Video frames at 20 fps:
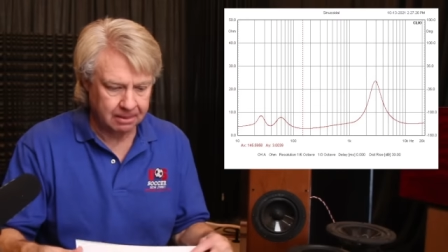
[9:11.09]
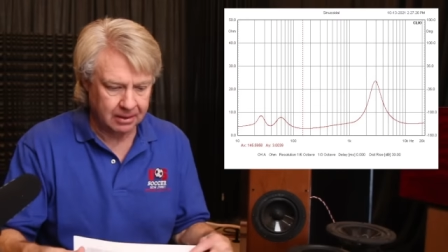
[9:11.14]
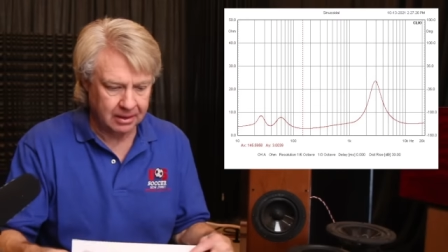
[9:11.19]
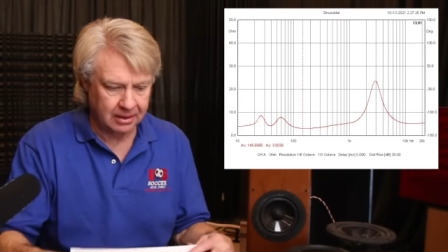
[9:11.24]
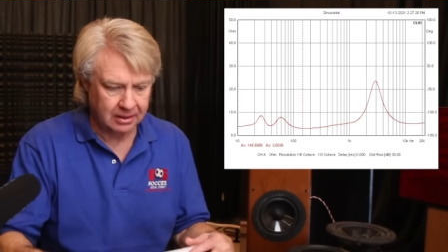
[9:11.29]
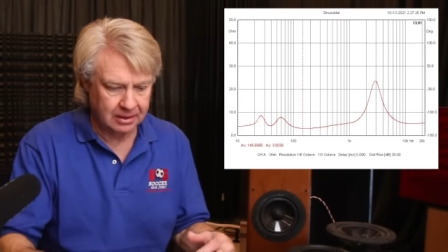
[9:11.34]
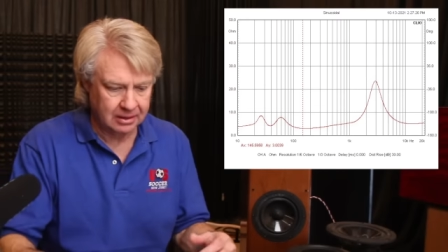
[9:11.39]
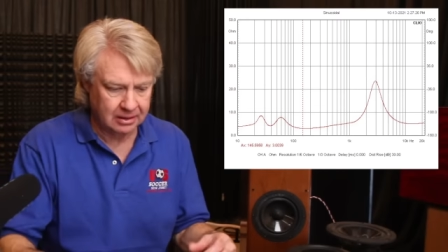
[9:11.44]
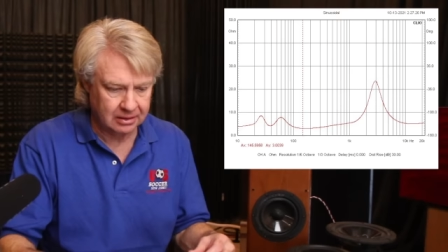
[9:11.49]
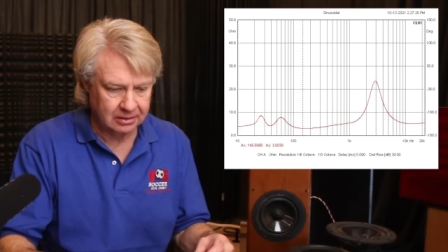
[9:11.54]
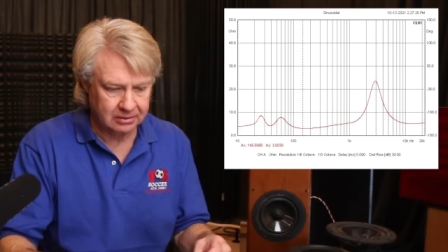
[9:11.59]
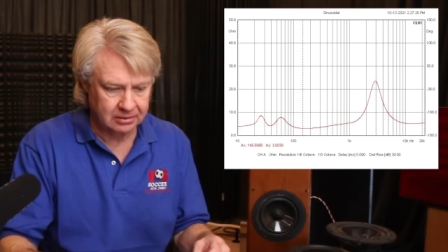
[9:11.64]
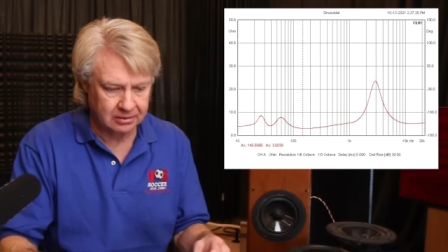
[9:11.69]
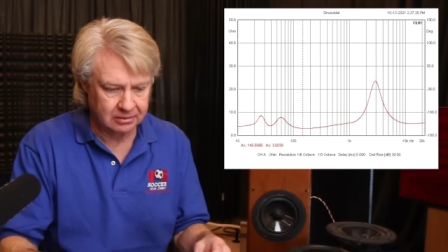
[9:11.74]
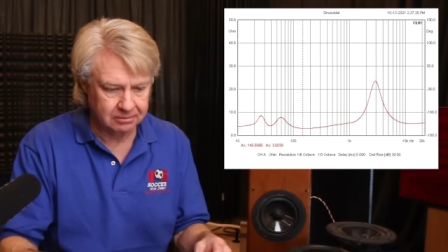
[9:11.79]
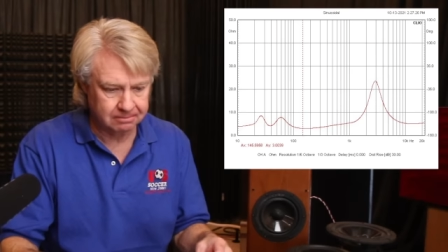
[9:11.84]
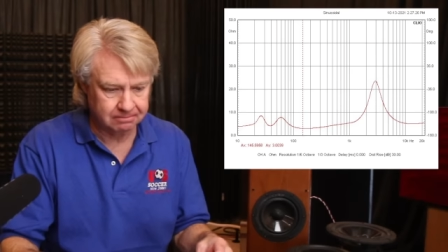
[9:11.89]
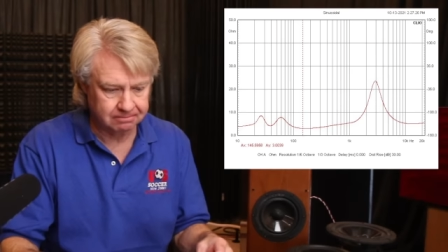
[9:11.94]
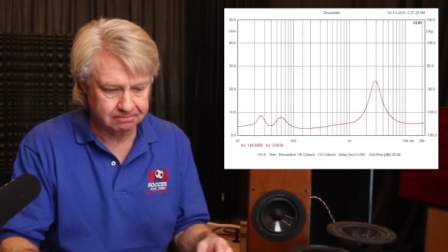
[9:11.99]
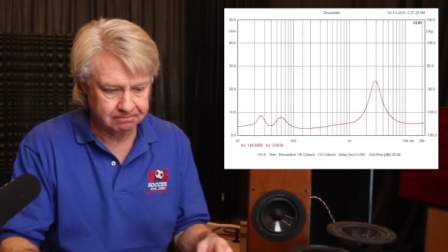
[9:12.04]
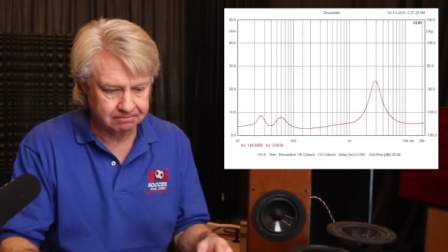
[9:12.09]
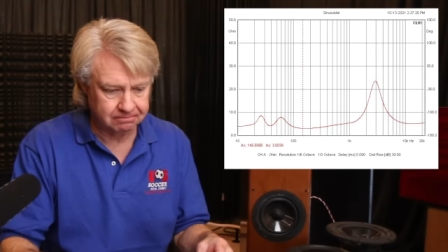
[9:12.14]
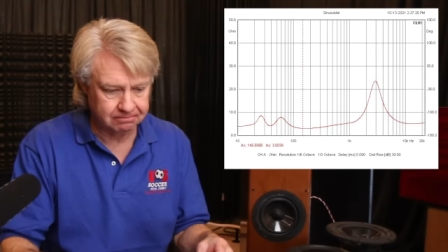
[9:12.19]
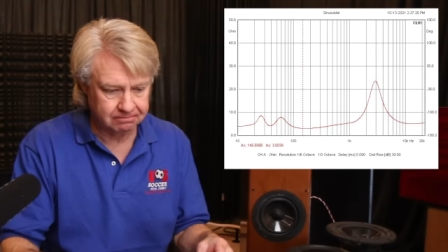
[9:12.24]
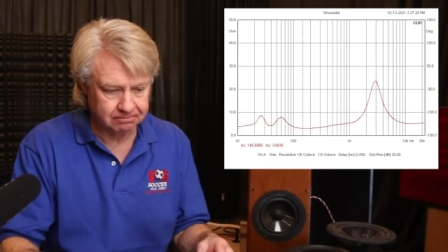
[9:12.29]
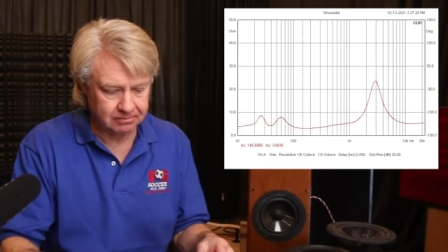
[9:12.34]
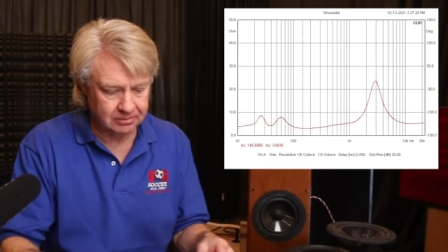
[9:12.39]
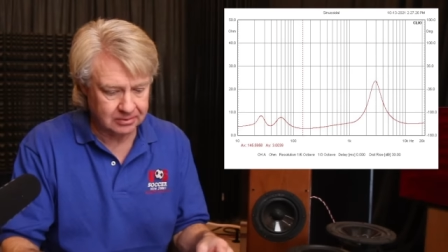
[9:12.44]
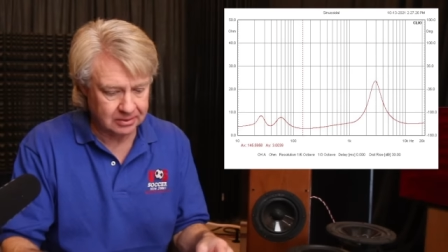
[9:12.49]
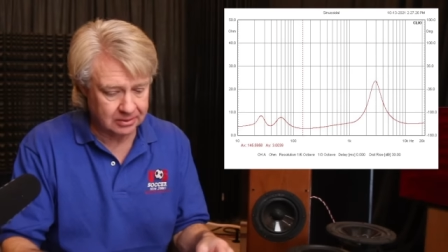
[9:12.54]
and
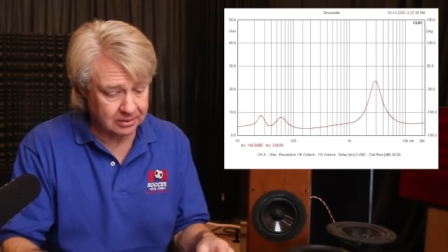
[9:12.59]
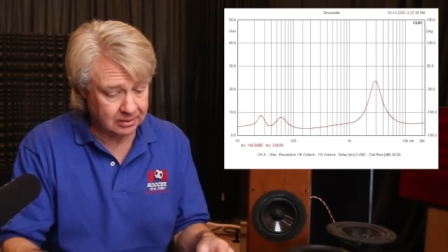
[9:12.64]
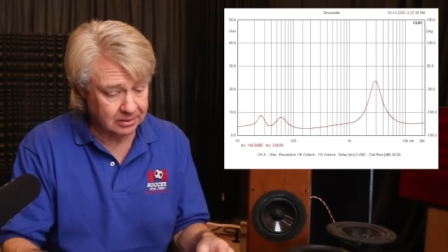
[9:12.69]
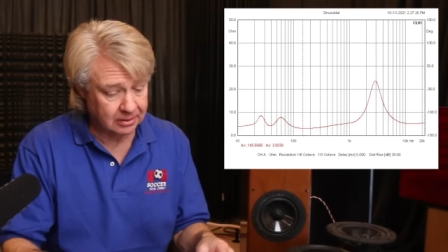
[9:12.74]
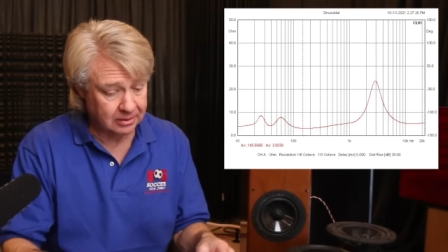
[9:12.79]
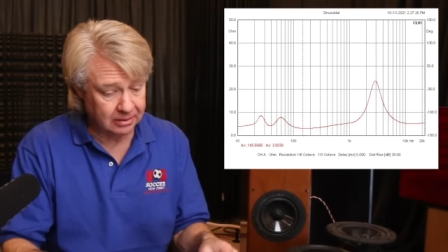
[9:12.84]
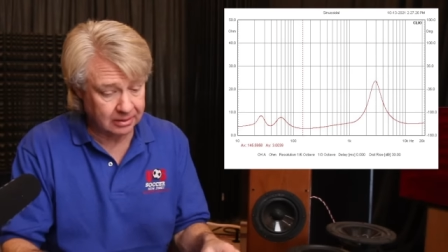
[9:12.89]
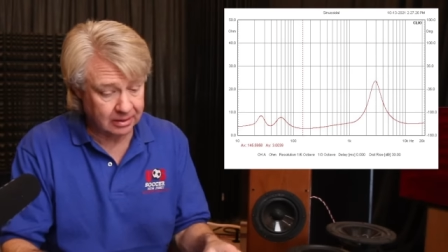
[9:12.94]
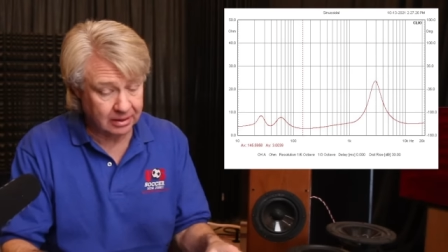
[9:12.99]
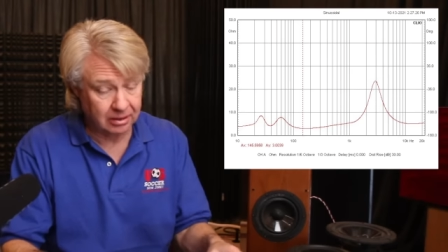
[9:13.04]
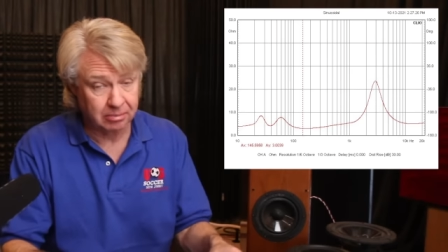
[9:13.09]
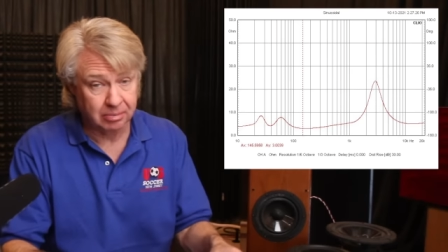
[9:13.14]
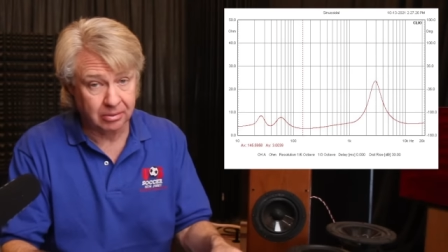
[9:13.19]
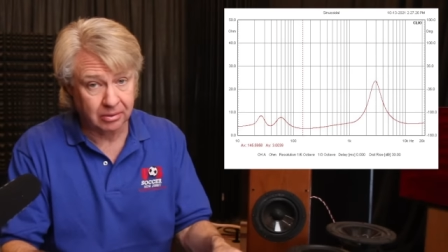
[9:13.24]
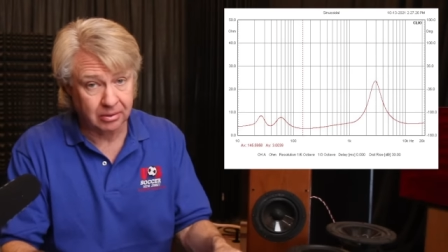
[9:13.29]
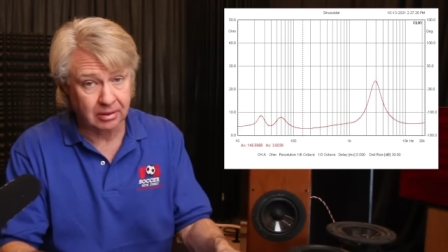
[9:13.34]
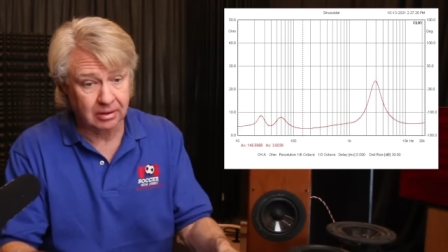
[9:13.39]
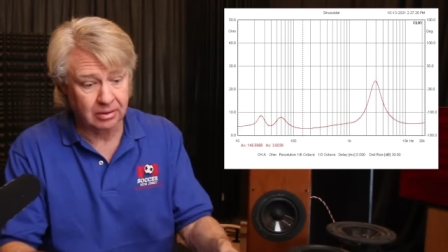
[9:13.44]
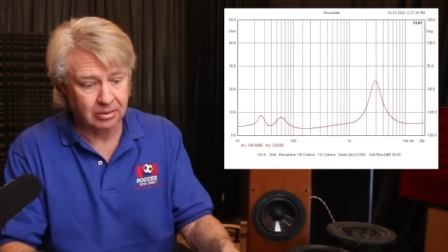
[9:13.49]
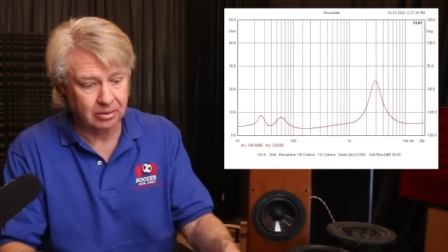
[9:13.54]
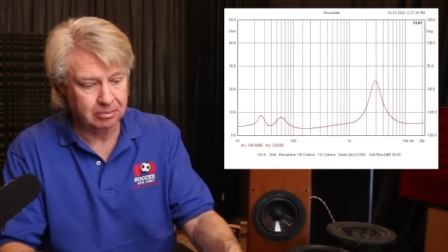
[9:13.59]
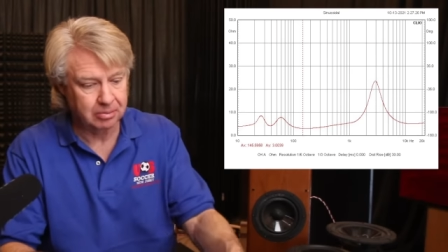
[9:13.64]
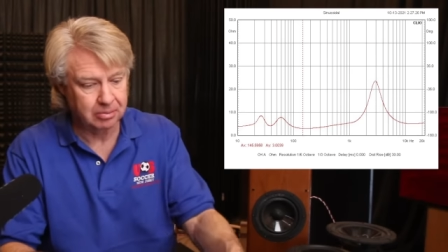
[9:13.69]
it had a pretty low